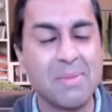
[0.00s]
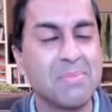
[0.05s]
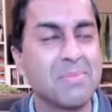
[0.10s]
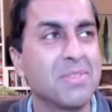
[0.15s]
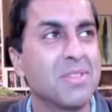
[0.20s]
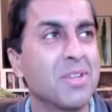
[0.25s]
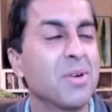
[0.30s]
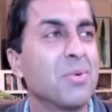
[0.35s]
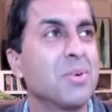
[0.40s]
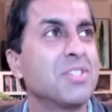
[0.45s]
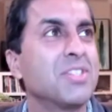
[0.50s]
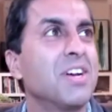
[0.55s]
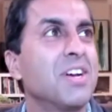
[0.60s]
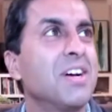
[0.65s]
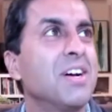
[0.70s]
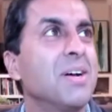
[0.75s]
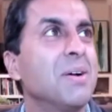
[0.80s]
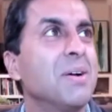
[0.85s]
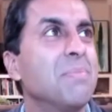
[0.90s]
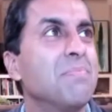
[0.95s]
There was
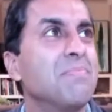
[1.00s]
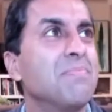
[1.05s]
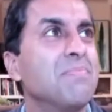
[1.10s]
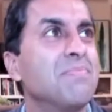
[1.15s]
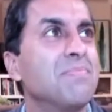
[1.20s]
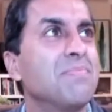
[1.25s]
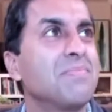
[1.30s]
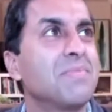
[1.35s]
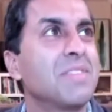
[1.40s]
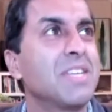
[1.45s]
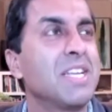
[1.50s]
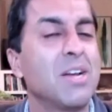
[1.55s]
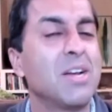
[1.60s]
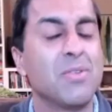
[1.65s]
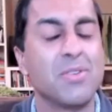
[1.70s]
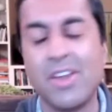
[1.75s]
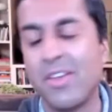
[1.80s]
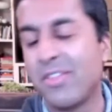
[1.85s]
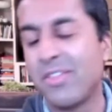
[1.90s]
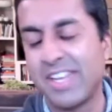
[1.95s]

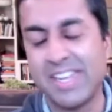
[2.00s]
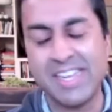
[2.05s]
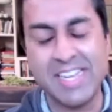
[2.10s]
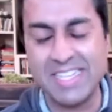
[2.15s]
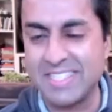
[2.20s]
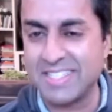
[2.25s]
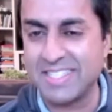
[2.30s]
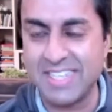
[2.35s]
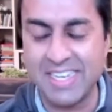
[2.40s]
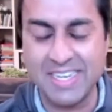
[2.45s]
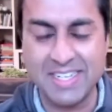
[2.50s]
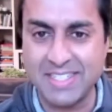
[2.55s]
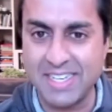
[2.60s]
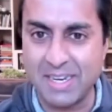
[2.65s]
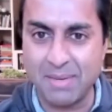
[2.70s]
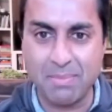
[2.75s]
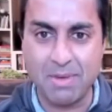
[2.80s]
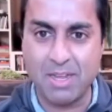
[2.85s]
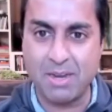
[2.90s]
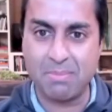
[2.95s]
nothing against Six
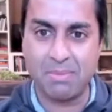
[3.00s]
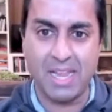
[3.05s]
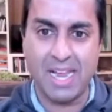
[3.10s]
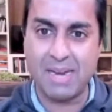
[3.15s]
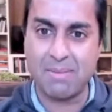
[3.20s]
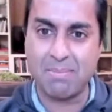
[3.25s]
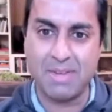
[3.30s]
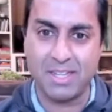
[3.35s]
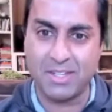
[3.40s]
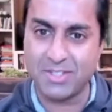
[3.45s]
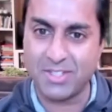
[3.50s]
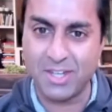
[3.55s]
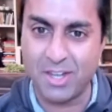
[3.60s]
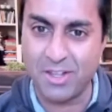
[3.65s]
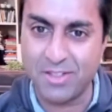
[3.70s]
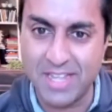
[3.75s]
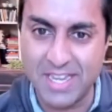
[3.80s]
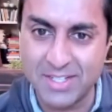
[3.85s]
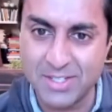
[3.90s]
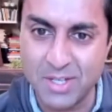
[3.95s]
Sigma and black belts and all
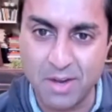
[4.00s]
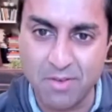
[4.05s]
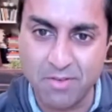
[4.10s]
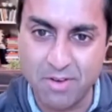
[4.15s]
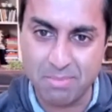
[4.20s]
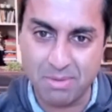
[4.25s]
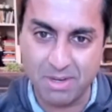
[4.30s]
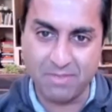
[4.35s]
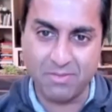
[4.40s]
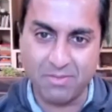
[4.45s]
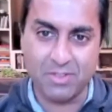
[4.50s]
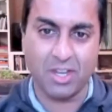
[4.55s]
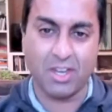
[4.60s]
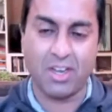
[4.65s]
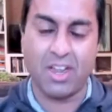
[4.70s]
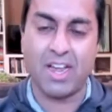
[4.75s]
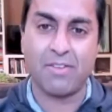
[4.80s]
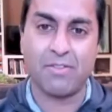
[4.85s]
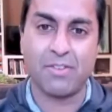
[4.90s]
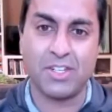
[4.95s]
that stuff. I believe there's a
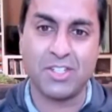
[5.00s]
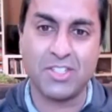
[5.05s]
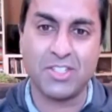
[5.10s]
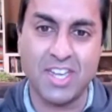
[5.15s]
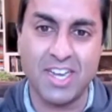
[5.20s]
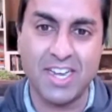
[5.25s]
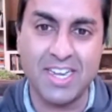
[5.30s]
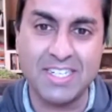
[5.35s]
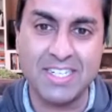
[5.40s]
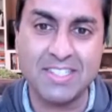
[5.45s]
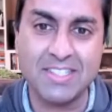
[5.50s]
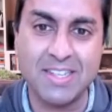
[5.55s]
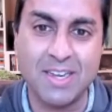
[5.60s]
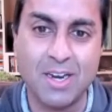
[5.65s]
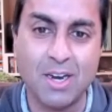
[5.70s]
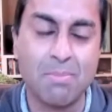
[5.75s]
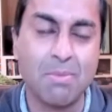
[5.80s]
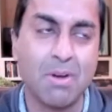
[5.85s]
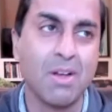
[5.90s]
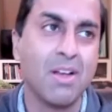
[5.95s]
lot of good science
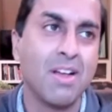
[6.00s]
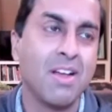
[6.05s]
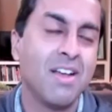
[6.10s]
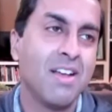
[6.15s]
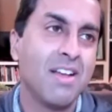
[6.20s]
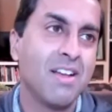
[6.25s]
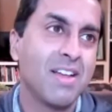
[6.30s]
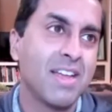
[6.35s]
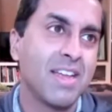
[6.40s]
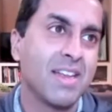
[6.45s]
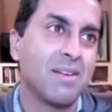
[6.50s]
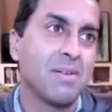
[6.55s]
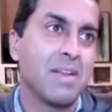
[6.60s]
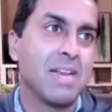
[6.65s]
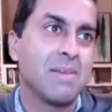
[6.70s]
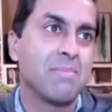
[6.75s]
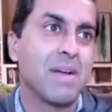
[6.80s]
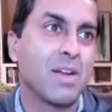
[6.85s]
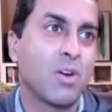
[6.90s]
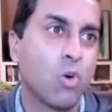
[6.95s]
there. But in
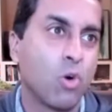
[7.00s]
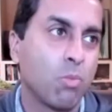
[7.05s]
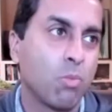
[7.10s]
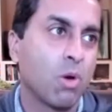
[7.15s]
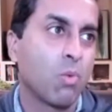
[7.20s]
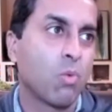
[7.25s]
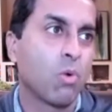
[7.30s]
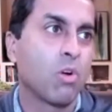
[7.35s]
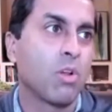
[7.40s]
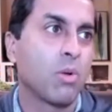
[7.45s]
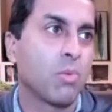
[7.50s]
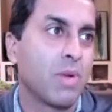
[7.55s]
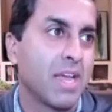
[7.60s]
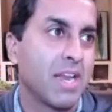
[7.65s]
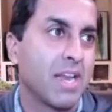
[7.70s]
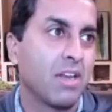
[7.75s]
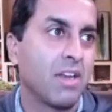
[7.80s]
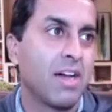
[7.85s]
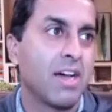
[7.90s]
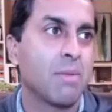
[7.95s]
my corporate world, we had
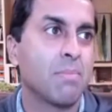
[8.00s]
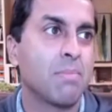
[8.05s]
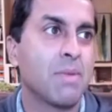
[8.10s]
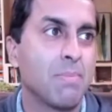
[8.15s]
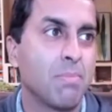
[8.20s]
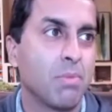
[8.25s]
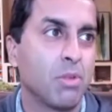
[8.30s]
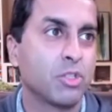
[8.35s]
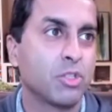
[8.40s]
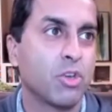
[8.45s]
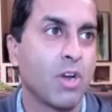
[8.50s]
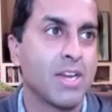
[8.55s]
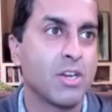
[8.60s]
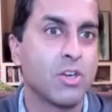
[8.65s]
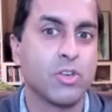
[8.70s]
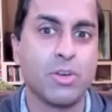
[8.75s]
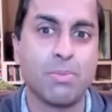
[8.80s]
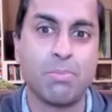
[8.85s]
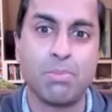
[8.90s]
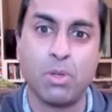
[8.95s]
a lot of people trying to
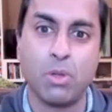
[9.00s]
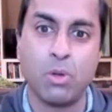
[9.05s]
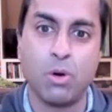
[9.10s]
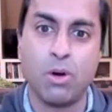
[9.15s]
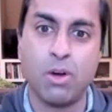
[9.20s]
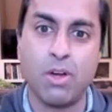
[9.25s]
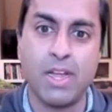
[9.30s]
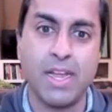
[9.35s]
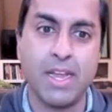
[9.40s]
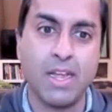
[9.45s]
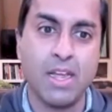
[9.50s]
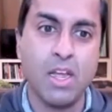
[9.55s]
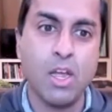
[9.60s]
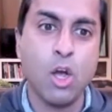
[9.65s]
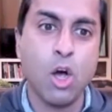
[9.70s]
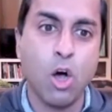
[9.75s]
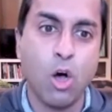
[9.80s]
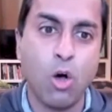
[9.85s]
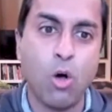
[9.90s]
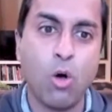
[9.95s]
deploy
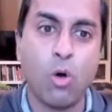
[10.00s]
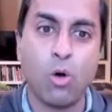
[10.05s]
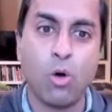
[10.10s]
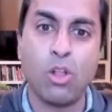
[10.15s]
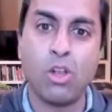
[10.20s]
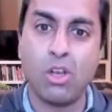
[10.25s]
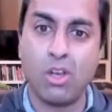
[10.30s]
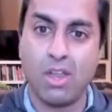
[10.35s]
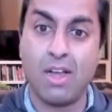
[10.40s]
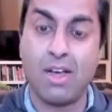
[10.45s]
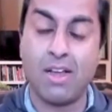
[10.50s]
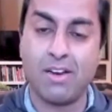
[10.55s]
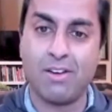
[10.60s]
a whole lot